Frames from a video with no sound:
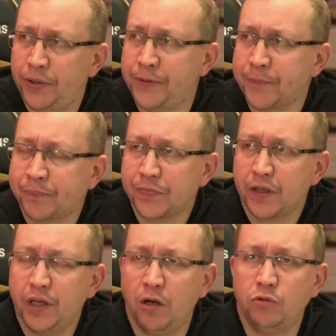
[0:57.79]
And,
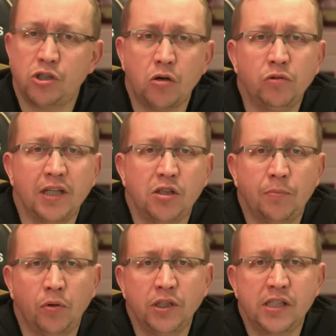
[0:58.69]
you know, so
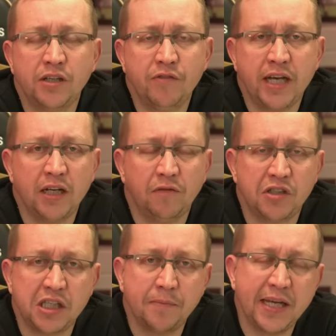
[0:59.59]
disappointing, really.
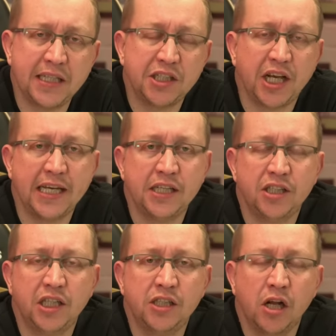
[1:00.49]
Obviously, you make the
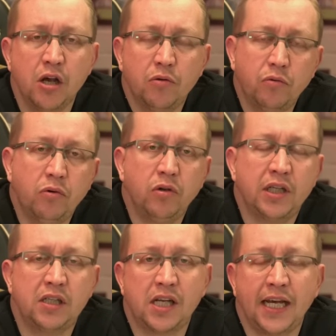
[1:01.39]
changes. We're all
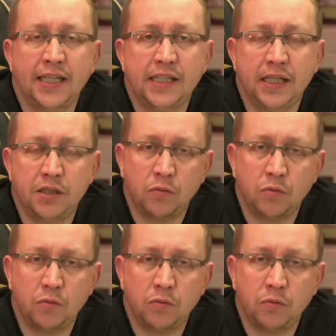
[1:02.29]
excited.